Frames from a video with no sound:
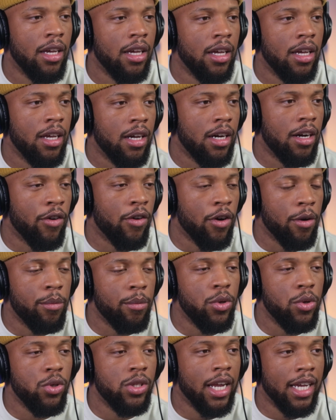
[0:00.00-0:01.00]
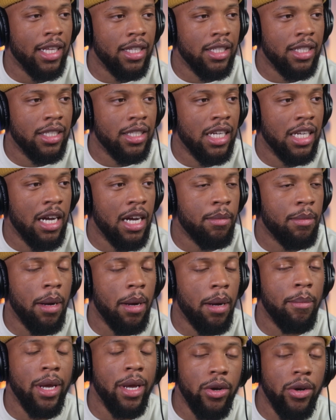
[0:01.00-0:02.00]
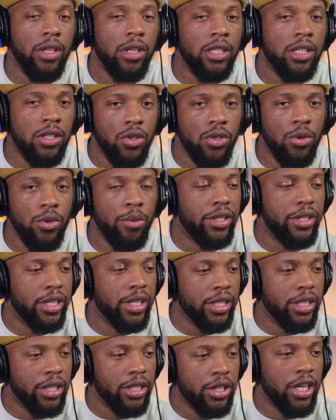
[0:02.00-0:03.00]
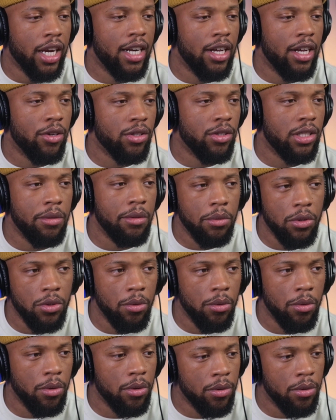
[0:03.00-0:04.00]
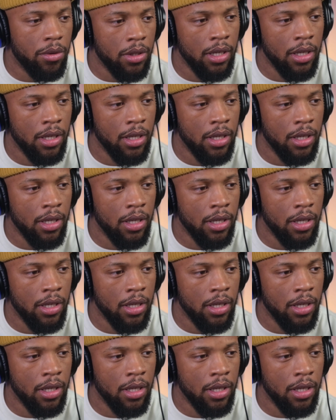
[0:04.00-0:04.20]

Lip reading: of her music at this time. I may go listen to it just to check it out, see what's going on.